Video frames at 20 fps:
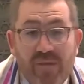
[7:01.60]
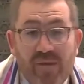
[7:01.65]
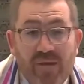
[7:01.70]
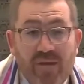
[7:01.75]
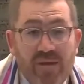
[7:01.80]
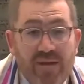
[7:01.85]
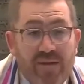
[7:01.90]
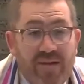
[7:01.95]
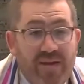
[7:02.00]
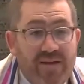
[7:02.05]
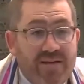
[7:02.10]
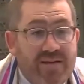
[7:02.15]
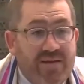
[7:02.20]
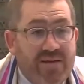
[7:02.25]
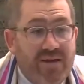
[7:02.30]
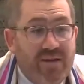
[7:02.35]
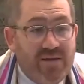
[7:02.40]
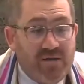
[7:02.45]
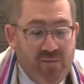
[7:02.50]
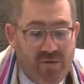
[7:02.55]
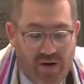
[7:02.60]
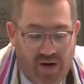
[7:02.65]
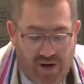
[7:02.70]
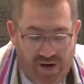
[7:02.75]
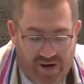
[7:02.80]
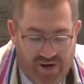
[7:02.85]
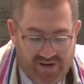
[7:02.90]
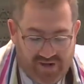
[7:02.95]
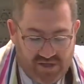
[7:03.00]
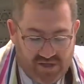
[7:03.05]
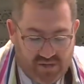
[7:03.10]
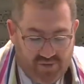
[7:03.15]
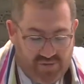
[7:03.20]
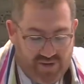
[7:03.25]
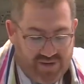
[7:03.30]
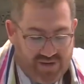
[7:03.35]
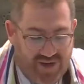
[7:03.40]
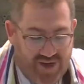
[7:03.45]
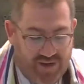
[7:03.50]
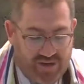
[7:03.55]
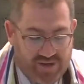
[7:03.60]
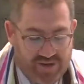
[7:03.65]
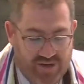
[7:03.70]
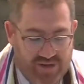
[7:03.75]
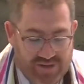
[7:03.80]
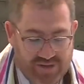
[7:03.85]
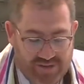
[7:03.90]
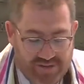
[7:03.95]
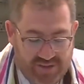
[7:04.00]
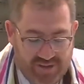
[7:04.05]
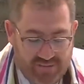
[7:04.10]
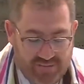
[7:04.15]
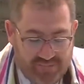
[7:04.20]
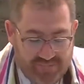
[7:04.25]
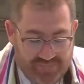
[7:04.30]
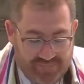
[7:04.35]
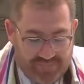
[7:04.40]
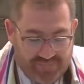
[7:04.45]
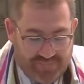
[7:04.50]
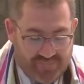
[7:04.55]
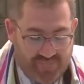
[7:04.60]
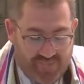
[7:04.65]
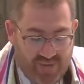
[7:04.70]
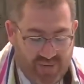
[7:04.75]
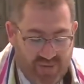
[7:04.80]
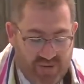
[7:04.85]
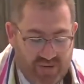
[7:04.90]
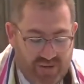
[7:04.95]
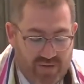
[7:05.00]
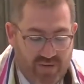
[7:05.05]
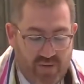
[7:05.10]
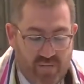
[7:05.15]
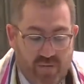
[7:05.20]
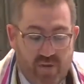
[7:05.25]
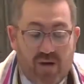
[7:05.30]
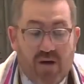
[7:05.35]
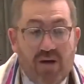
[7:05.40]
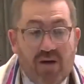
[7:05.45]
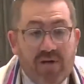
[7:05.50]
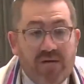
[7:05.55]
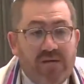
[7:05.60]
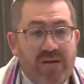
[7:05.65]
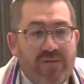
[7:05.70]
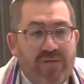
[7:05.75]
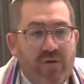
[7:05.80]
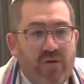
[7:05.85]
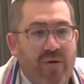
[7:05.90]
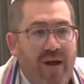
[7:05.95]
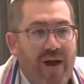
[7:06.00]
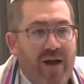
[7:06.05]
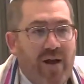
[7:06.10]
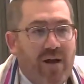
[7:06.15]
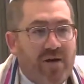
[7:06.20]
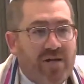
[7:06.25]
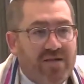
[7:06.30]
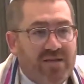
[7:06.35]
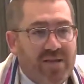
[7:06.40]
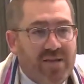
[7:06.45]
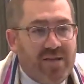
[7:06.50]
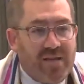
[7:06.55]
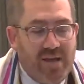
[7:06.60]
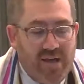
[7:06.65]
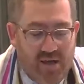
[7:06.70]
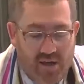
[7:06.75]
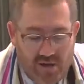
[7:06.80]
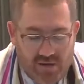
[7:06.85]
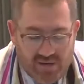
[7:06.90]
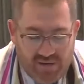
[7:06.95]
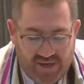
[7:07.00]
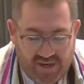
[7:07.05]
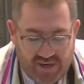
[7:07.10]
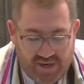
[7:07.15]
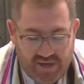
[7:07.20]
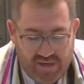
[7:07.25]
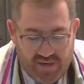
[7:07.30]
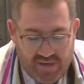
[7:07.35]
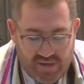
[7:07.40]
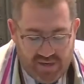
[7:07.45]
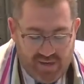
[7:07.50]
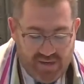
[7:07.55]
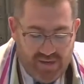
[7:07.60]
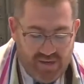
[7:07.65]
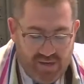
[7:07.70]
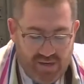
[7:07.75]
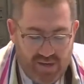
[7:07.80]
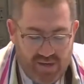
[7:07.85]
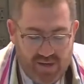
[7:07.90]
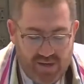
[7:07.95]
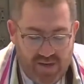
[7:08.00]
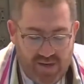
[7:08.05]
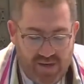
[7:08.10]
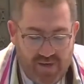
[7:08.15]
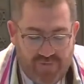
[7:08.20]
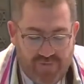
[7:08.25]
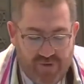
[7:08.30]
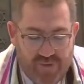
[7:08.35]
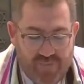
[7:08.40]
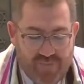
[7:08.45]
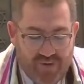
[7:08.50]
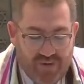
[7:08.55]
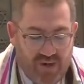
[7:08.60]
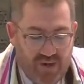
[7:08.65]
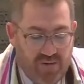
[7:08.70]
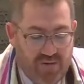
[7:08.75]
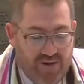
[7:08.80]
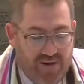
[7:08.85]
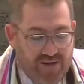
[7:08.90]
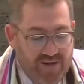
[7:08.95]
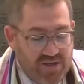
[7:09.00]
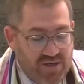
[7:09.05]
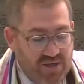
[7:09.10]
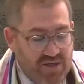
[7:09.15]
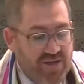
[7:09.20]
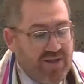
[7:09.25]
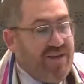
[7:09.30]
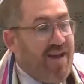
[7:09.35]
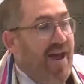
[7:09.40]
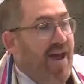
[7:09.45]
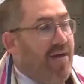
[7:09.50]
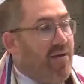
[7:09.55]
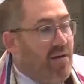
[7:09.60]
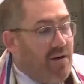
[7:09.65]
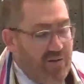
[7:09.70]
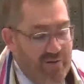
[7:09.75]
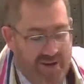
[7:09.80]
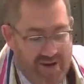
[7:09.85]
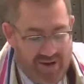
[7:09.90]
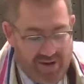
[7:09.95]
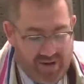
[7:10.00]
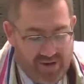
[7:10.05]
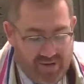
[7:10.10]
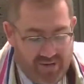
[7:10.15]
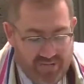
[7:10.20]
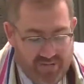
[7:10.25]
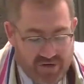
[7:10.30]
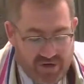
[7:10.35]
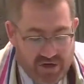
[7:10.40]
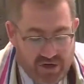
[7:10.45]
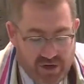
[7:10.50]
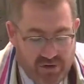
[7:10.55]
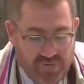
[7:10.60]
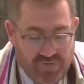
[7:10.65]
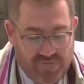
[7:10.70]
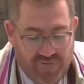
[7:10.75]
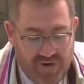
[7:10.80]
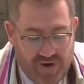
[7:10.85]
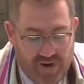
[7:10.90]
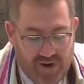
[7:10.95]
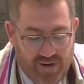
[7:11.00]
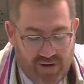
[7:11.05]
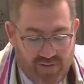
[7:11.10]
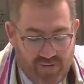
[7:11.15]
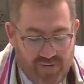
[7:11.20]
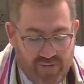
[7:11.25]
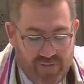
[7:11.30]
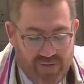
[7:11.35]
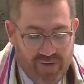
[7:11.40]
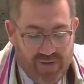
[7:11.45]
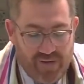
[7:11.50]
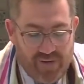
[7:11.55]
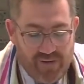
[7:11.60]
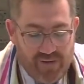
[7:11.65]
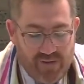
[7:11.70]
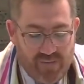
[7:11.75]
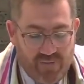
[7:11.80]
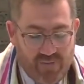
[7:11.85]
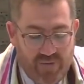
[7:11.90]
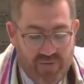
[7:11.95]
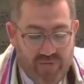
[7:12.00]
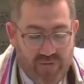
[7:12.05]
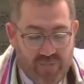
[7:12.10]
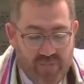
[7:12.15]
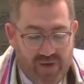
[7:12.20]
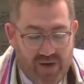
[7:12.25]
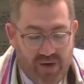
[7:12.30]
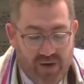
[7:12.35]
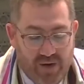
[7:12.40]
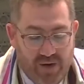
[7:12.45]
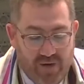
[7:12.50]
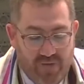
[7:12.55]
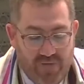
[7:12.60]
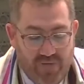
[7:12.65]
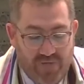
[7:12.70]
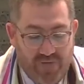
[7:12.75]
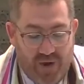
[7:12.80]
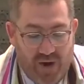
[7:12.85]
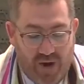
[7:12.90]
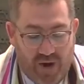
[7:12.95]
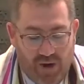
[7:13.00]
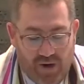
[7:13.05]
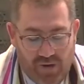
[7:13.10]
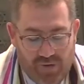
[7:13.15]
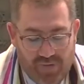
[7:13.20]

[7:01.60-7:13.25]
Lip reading: This is what our history tells us. In the words of the writer Cynthia Ozick, if we blow into the narrow end of the shofar, we will be heard far.